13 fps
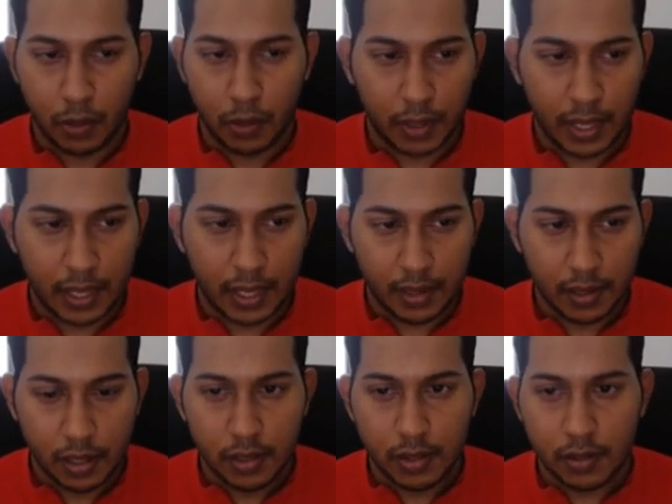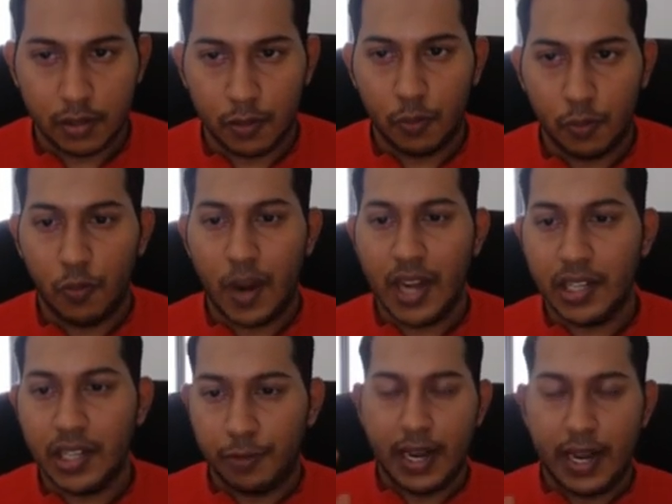Okay, so
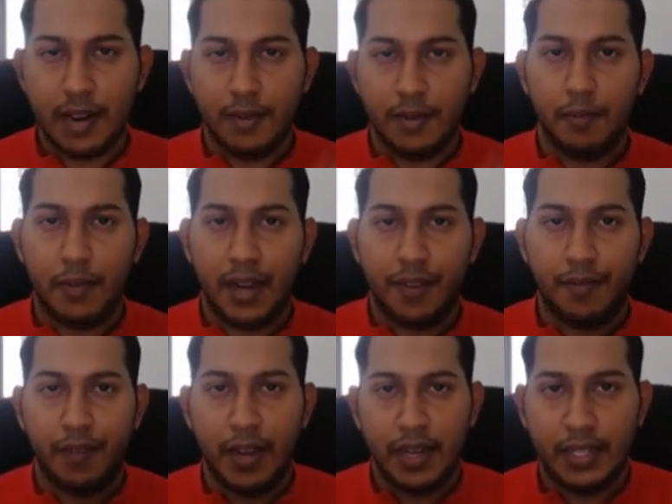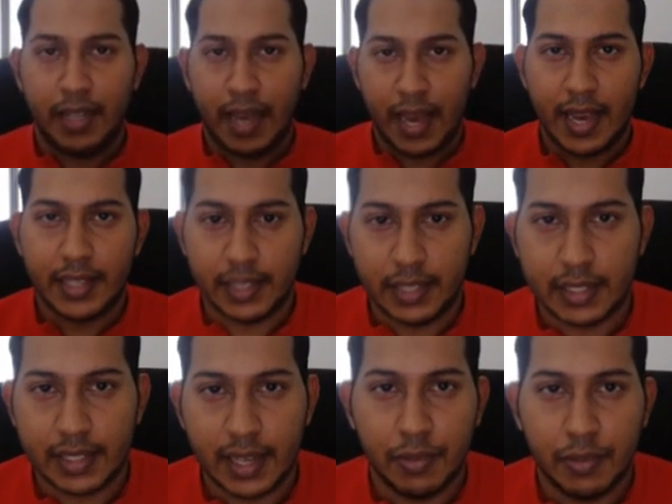once we're done by finding the
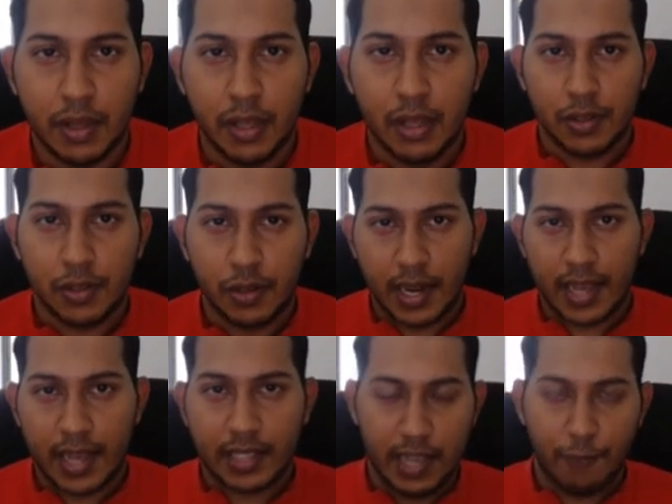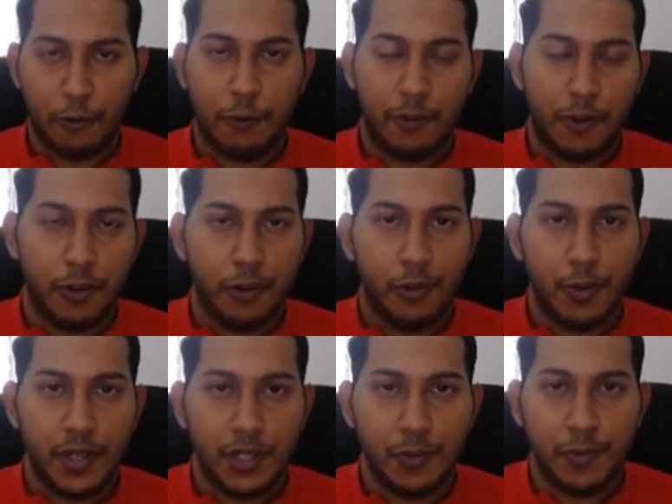x-intercept, so the next step what we're going to do
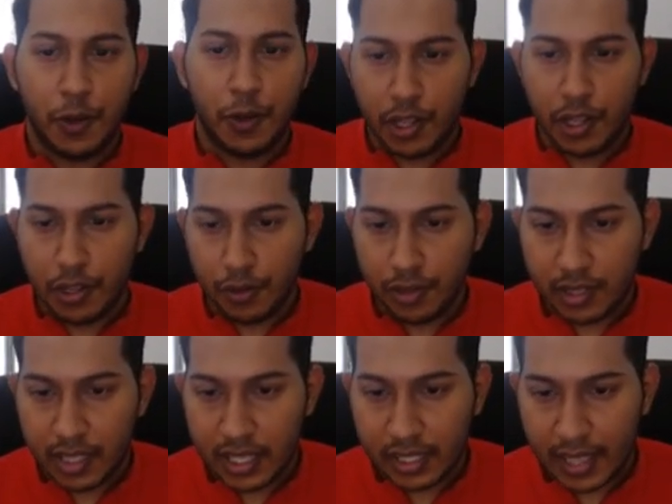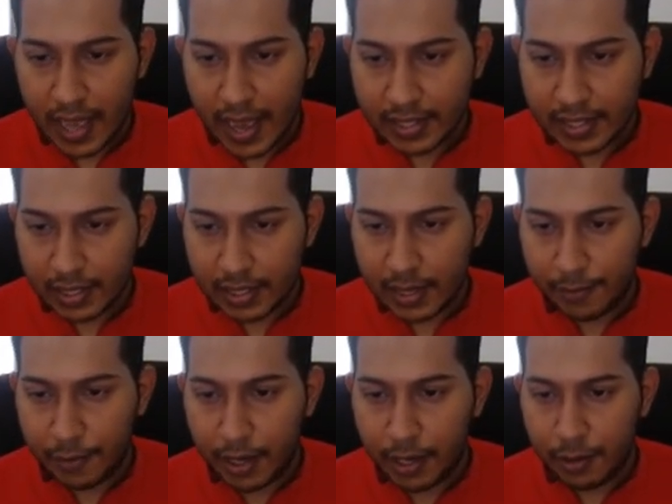is we're going to use this
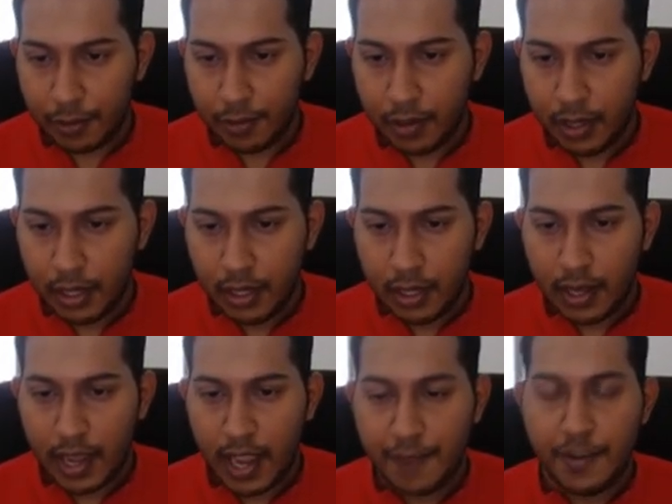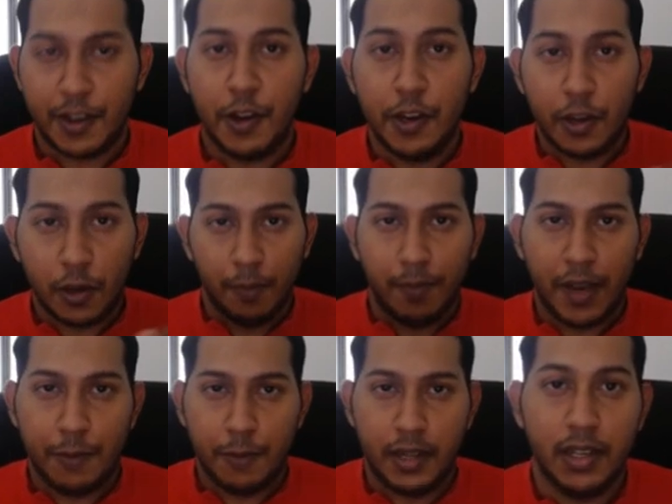x-intercept value and we're going to
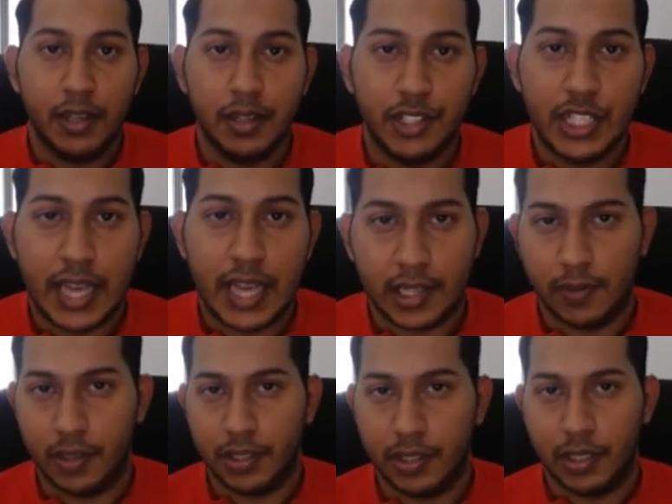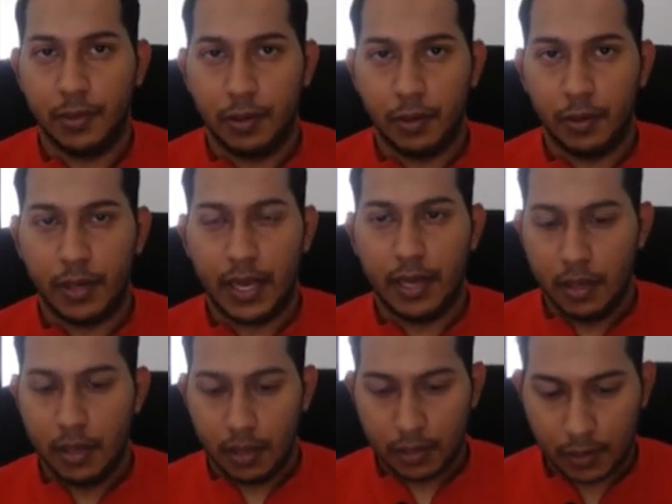compare with the gx function. Okay,
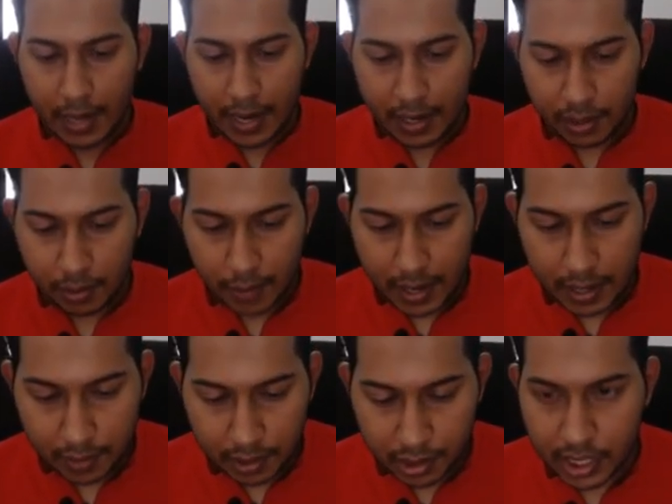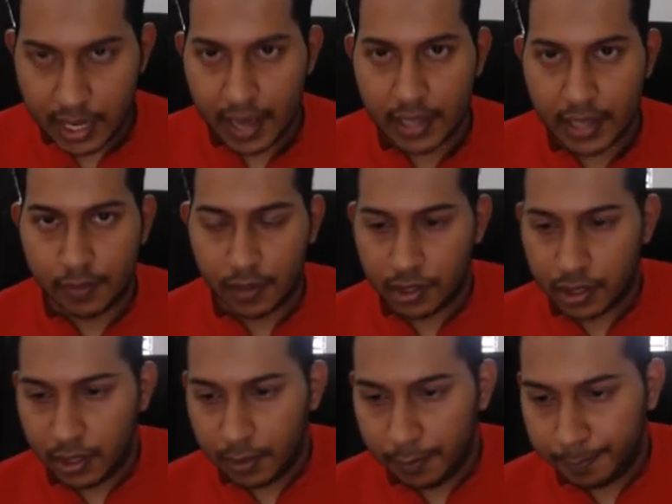so let us write down the gx function.